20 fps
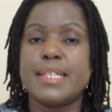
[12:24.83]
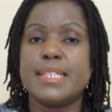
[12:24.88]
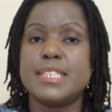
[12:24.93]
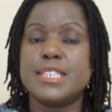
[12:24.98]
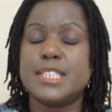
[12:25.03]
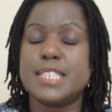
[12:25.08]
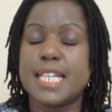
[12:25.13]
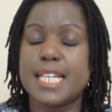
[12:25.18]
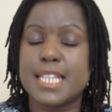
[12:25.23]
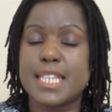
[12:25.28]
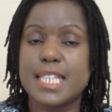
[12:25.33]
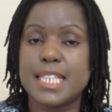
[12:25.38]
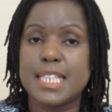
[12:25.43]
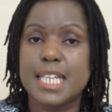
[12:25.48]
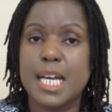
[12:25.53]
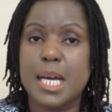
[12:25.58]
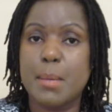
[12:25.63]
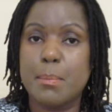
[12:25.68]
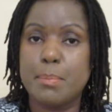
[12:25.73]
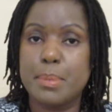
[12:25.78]
Check that
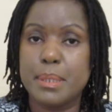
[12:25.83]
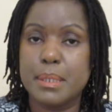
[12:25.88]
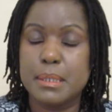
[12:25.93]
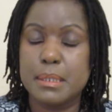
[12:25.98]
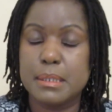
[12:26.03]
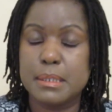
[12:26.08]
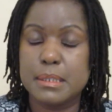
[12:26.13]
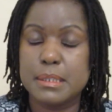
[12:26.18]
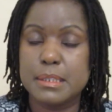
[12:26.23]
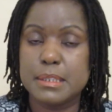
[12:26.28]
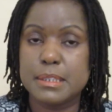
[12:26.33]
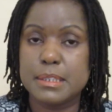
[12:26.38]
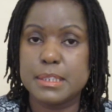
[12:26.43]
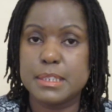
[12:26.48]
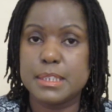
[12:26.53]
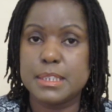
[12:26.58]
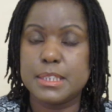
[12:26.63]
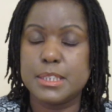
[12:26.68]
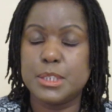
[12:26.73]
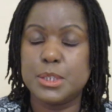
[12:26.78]
up.
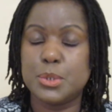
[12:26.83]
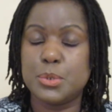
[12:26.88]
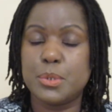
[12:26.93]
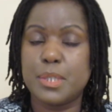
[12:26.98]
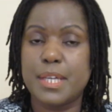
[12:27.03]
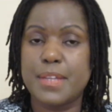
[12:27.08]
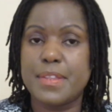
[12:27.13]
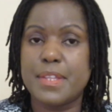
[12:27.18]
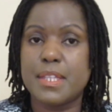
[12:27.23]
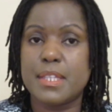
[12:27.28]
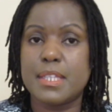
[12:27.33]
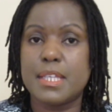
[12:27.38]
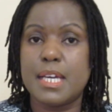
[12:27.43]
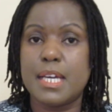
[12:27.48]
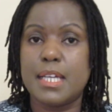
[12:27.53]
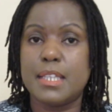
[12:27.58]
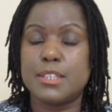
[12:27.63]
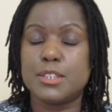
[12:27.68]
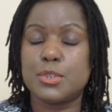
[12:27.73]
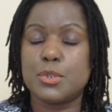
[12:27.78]
I think
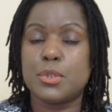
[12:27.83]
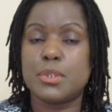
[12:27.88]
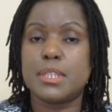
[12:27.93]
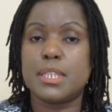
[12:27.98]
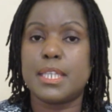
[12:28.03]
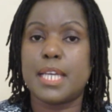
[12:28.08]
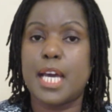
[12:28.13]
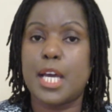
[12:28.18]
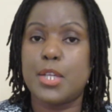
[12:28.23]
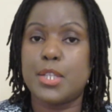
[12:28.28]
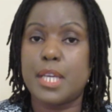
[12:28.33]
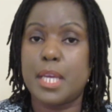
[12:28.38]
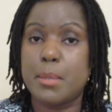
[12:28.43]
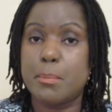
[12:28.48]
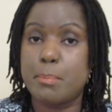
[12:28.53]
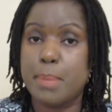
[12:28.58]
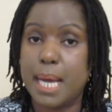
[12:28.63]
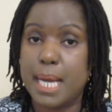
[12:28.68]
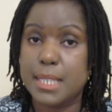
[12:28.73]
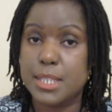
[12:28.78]
it's called an
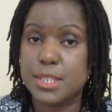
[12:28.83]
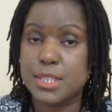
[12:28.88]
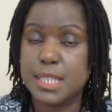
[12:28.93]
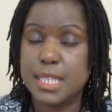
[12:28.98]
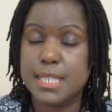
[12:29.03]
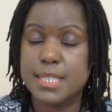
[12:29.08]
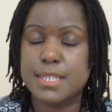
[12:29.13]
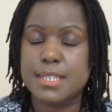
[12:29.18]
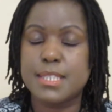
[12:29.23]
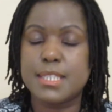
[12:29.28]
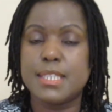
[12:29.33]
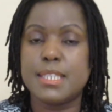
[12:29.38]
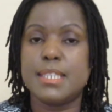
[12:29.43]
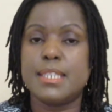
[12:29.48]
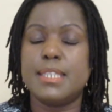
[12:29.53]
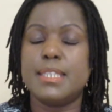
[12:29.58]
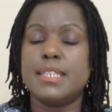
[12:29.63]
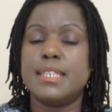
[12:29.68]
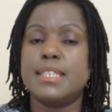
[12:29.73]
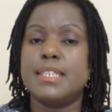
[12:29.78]
iodine patch test.
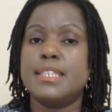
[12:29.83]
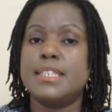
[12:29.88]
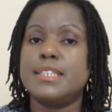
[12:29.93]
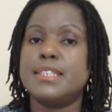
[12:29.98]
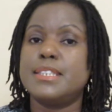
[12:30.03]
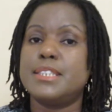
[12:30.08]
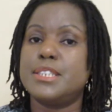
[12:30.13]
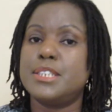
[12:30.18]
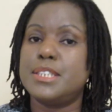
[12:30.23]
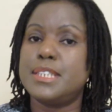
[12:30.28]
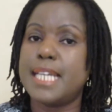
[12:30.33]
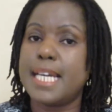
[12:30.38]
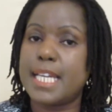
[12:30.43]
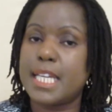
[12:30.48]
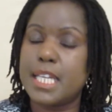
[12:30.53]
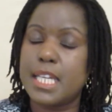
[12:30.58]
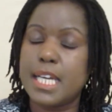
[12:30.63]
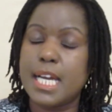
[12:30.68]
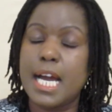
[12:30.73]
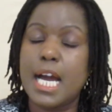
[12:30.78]
Check
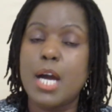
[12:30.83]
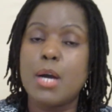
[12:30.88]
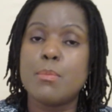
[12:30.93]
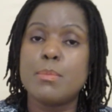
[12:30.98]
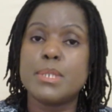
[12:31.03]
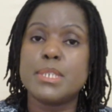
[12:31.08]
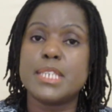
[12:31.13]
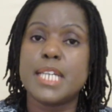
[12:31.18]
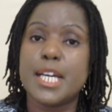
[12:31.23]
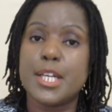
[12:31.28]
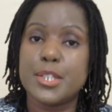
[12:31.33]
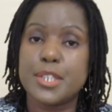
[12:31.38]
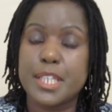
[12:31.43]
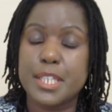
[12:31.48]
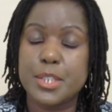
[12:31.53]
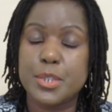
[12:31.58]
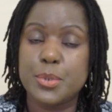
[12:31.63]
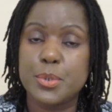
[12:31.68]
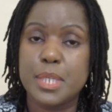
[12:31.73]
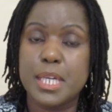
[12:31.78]
how much
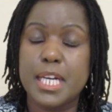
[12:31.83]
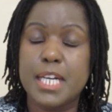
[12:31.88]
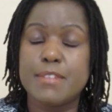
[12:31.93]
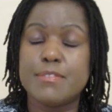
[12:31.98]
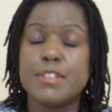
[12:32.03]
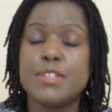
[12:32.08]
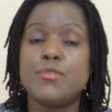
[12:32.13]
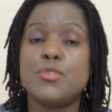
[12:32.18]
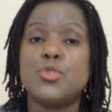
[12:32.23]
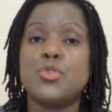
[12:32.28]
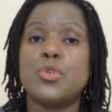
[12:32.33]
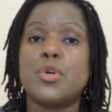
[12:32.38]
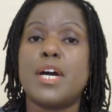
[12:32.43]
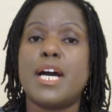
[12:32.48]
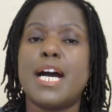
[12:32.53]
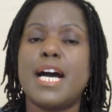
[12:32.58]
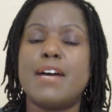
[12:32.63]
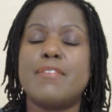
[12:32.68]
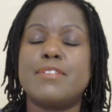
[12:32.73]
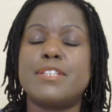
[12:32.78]
iodine you have. If you
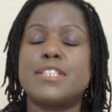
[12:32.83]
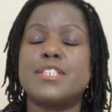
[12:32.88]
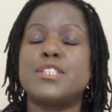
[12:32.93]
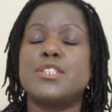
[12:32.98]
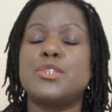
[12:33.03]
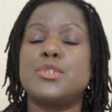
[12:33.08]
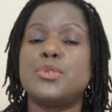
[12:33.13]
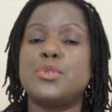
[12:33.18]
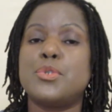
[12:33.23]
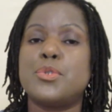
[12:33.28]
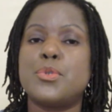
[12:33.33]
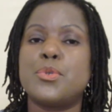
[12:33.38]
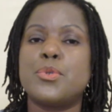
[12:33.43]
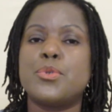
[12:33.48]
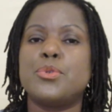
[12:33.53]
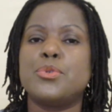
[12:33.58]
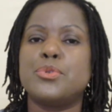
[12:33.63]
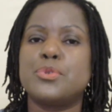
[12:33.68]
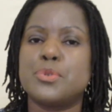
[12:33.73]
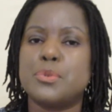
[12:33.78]
don't have it,
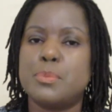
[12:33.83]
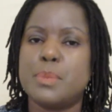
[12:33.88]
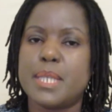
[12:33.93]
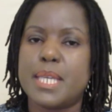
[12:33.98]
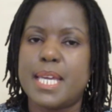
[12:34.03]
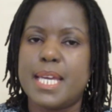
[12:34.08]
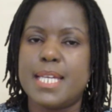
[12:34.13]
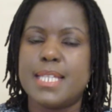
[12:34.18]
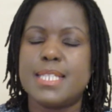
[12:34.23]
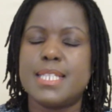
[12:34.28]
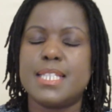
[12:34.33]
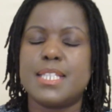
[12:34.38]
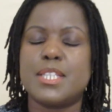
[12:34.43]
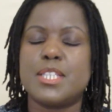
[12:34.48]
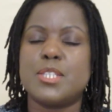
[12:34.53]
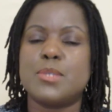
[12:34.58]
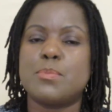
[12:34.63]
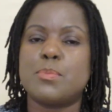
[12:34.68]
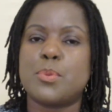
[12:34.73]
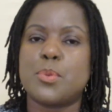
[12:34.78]
you should be getting
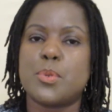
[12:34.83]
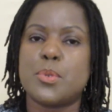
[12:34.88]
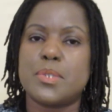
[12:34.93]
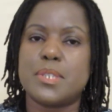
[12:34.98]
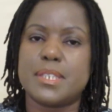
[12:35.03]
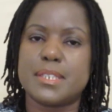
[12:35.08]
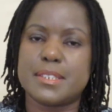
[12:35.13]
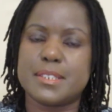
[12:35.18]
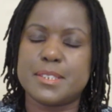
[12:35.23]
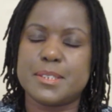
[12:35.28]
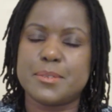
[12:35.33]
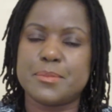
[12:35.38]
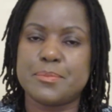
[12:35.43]
this product.